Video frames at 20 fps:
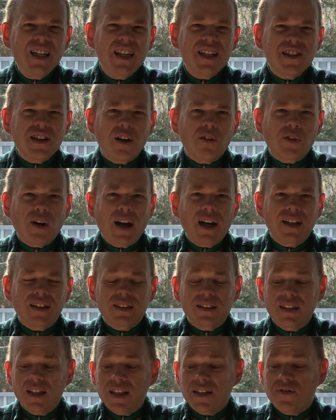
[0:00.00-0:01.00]
It's all
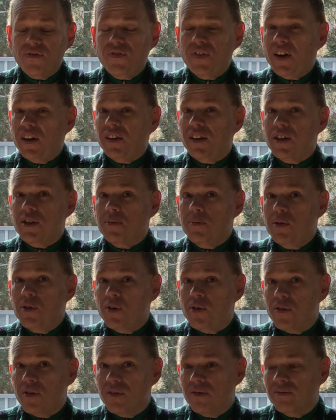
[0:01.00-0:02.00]
right. It's fairly
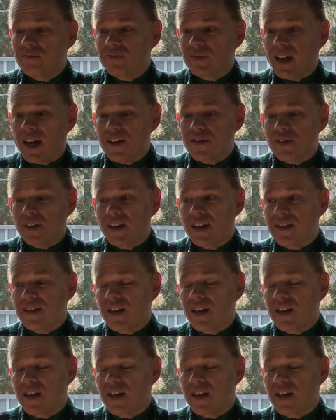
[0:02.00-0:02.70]
smooth. Actually,